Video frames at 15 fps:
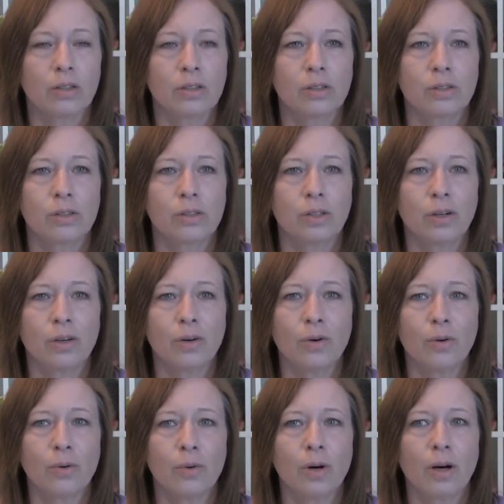
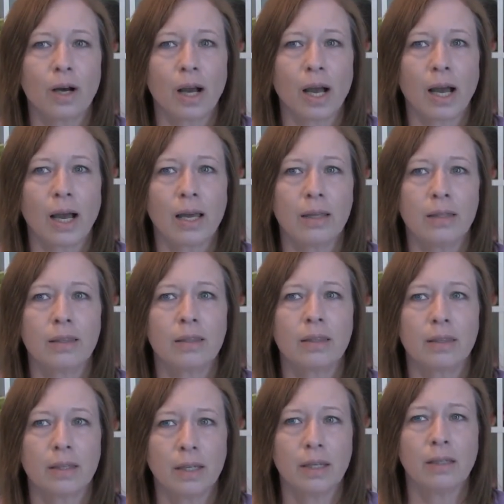So I
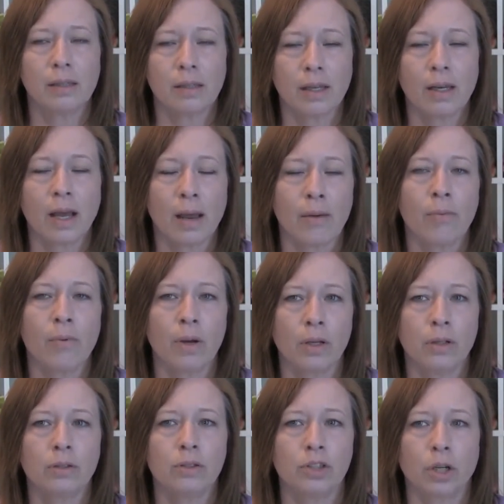think that I
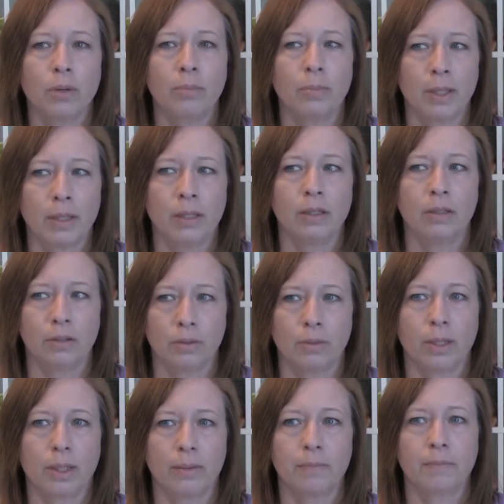will jump in and
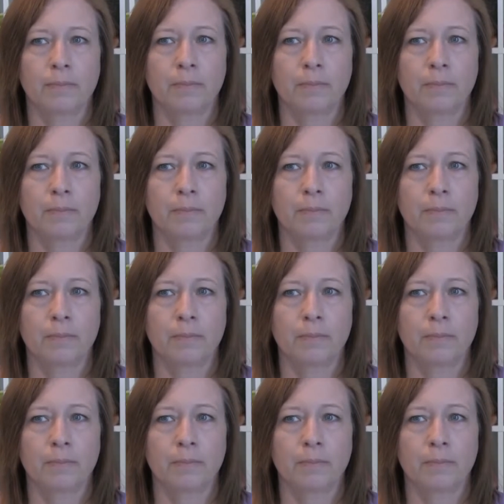do it.